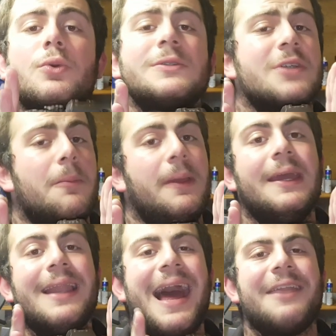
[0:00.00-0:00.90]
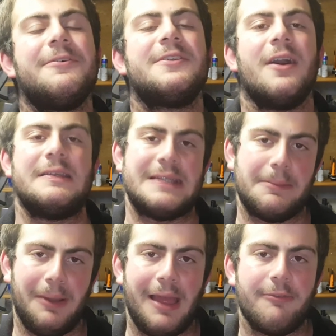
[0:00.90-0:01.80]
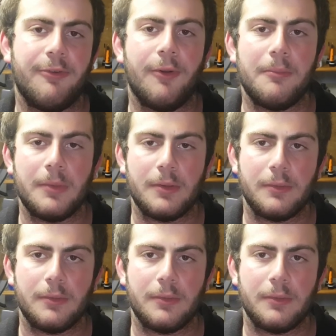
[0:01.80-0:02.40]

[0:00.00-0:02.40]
also be an advertising platform.